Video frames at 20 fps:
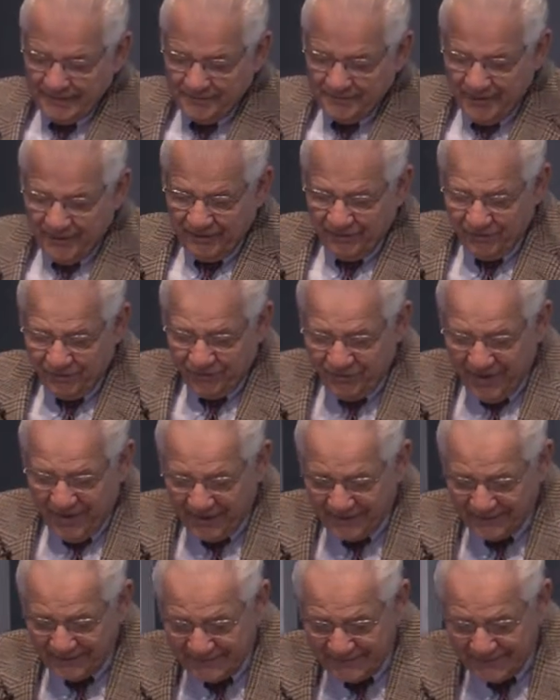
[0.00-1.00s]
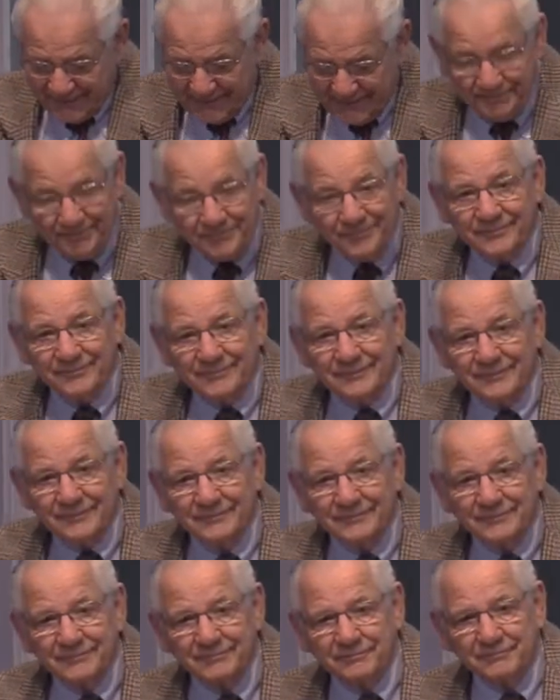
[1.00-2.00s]
Matter of fact, uh,
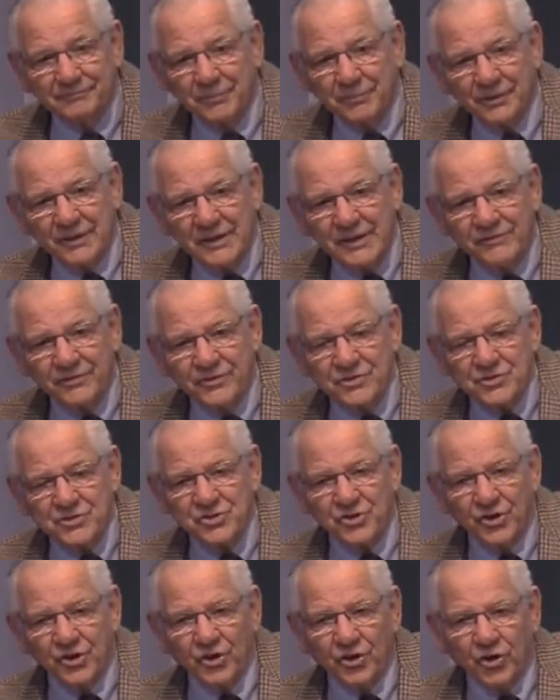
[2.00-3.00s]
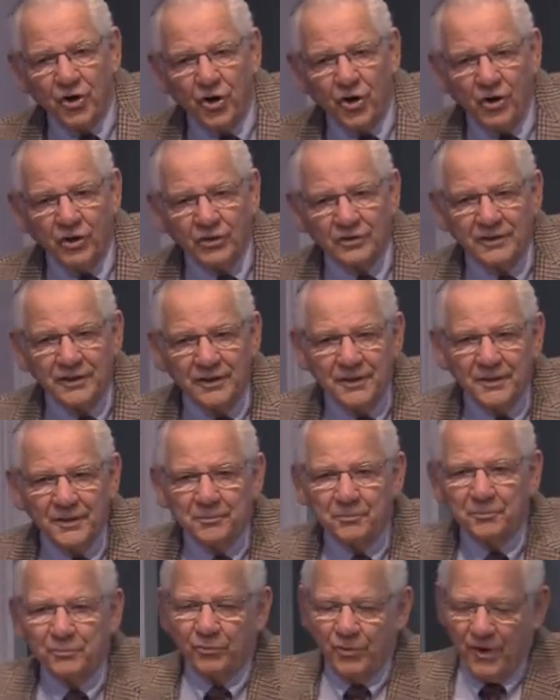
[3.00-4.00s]
believers are called
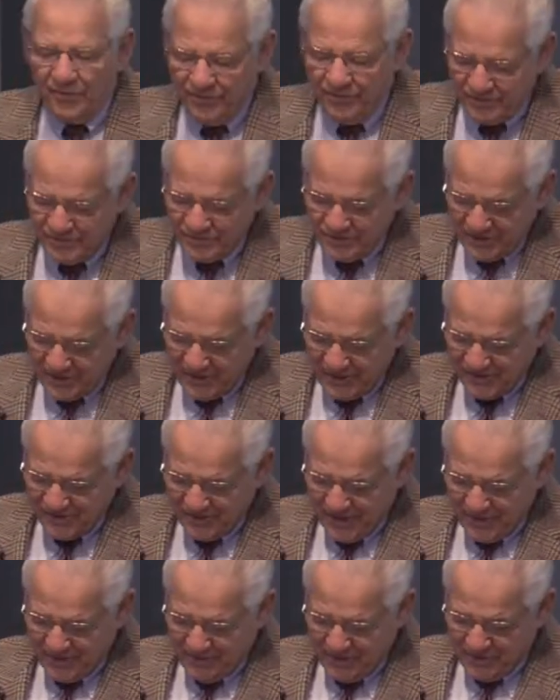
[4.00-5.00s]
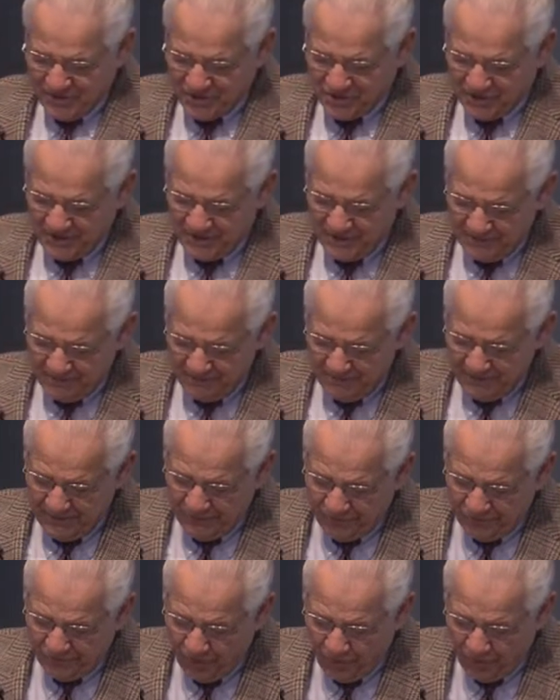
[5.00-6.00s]
brothers, as I mentioned
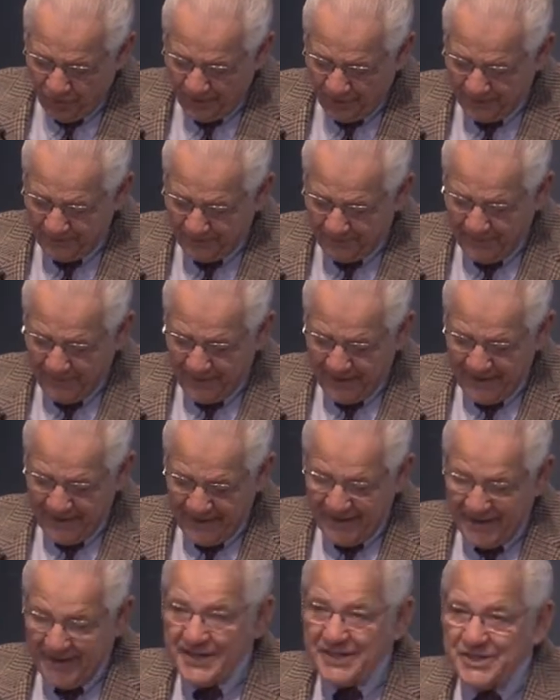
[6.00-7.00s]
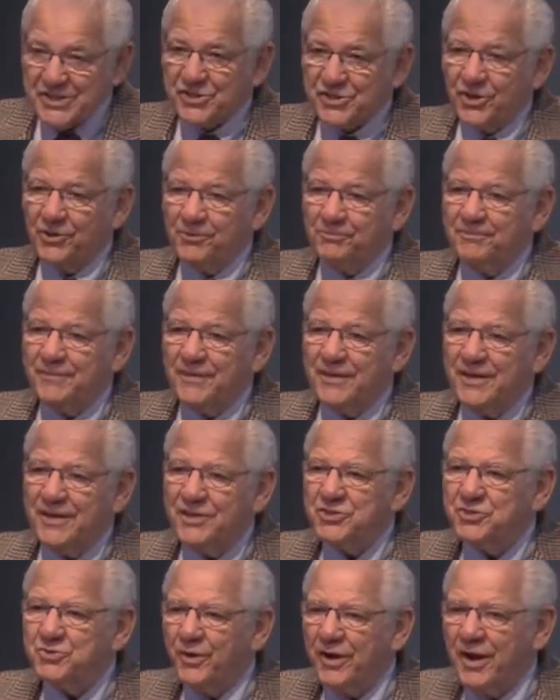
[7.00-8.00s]
before. So
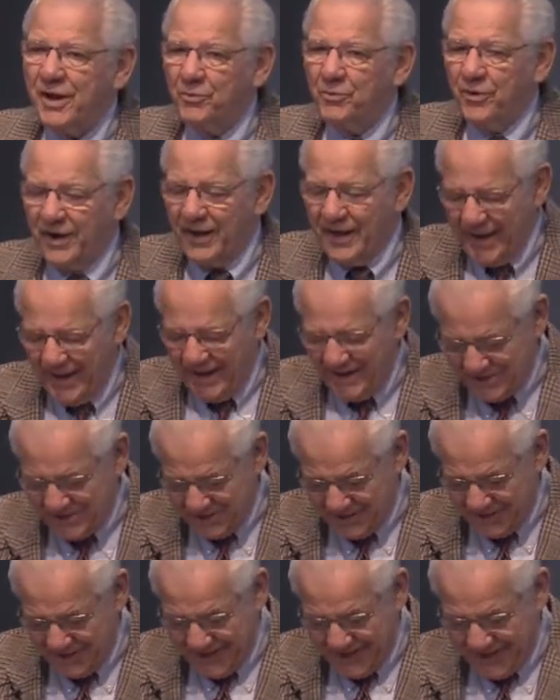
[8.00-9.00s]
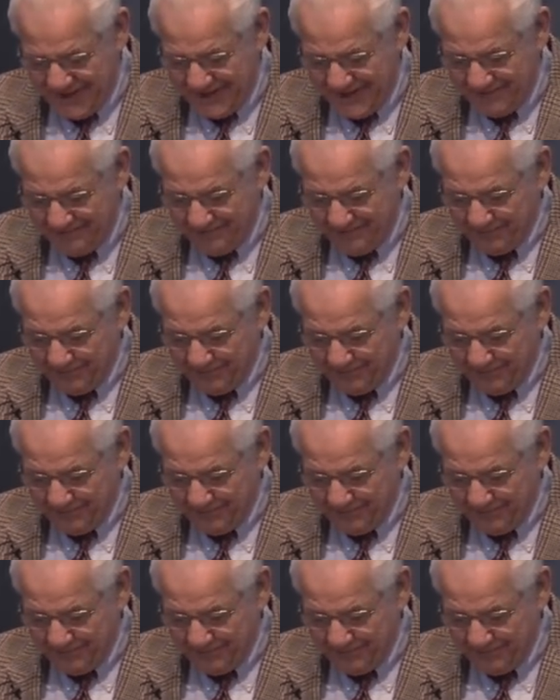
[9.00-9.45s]
here's what I want to ask today